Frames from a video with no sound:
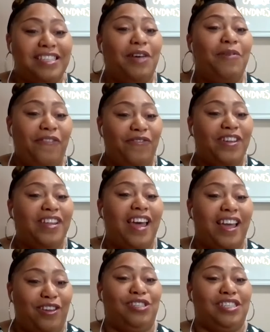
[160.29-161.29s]
And that's how I
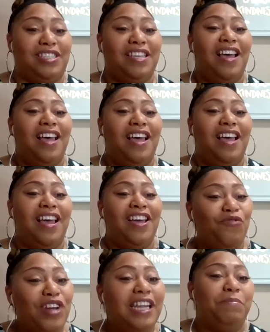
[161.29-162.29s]
feel like you just
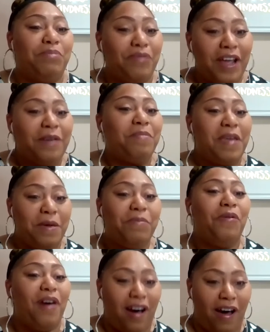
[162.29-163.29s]
really bring
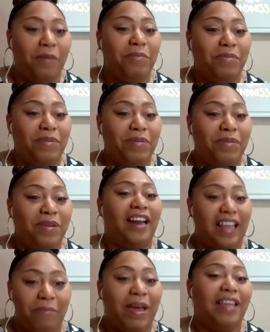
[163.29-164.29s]
people up
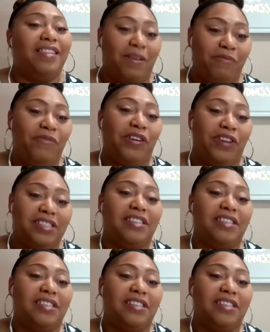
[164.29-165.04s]
and get make them